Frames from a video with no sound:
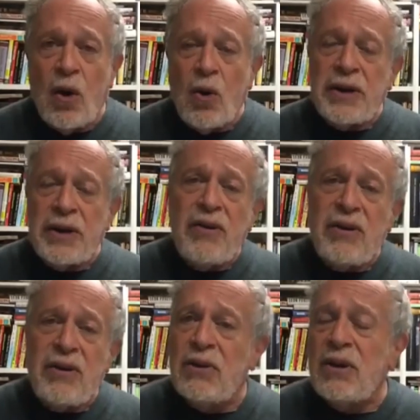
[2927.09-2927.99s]
Or the other
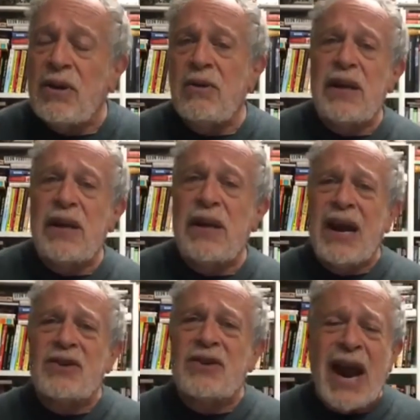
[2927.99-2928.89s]
thing you can do is
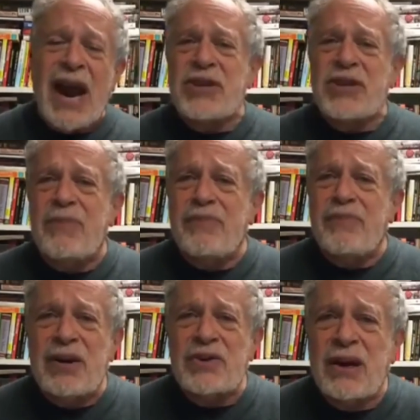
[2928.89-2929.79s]
ask an
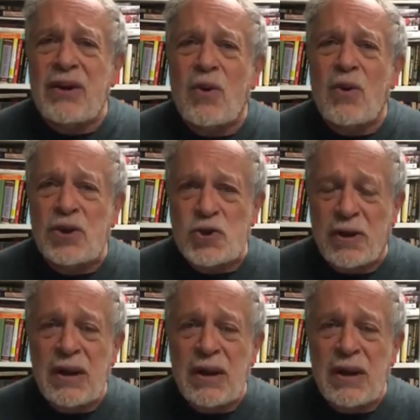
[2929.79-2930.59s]
embarrassing question.